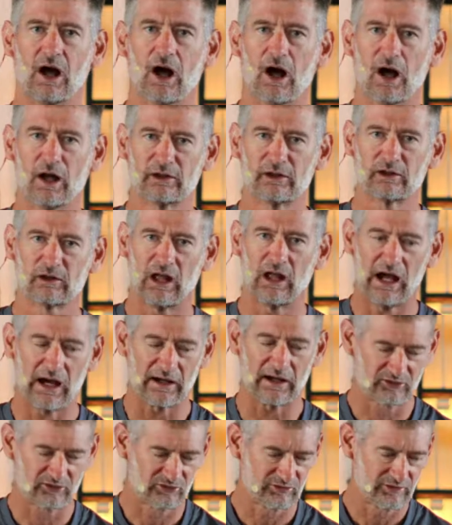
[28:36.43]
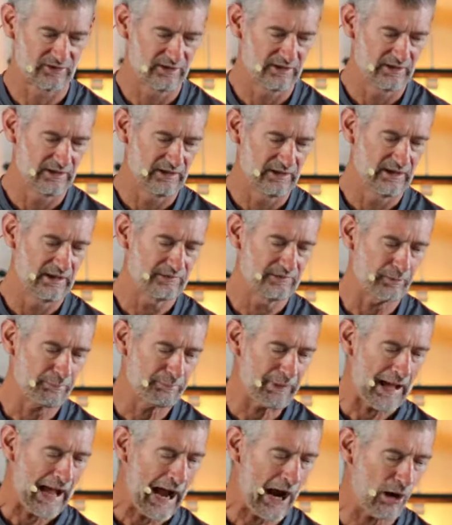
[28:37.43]
unlocks the
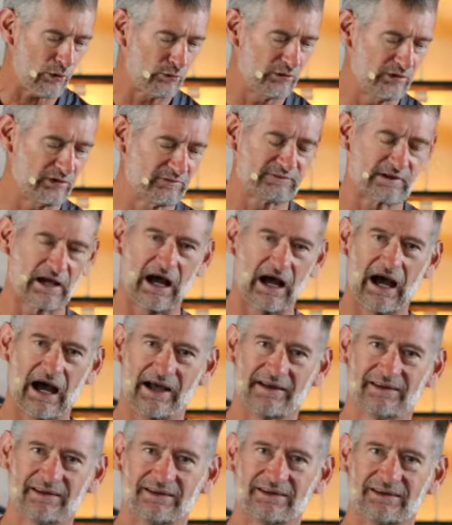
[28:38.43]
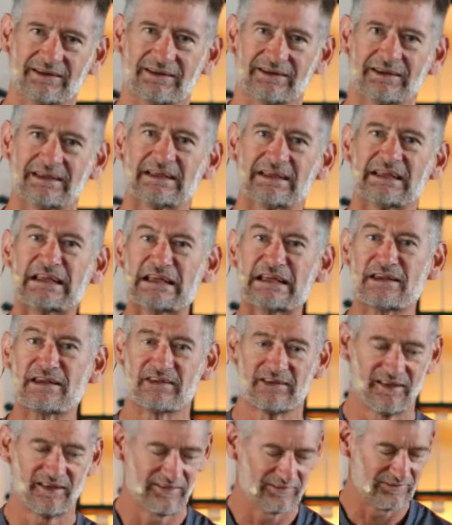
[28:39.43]
power of God
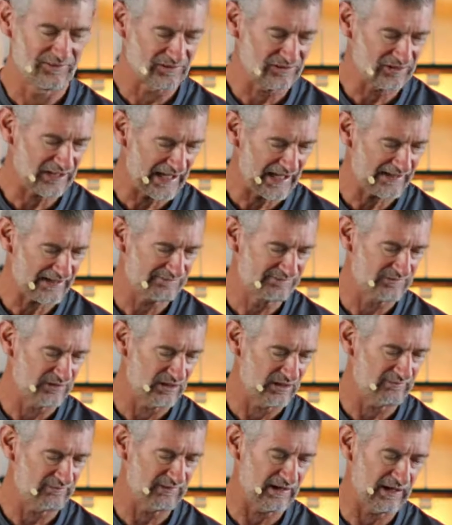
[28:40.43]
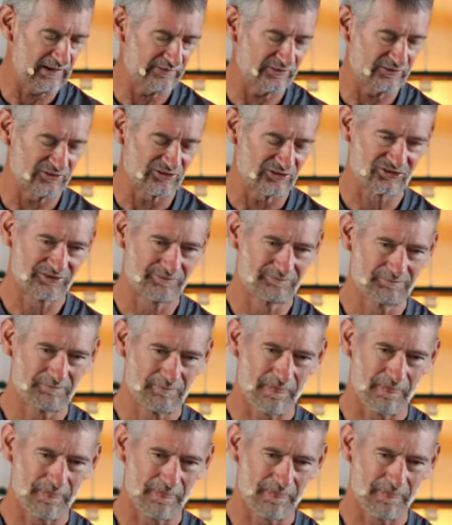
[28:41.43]
in the life of others.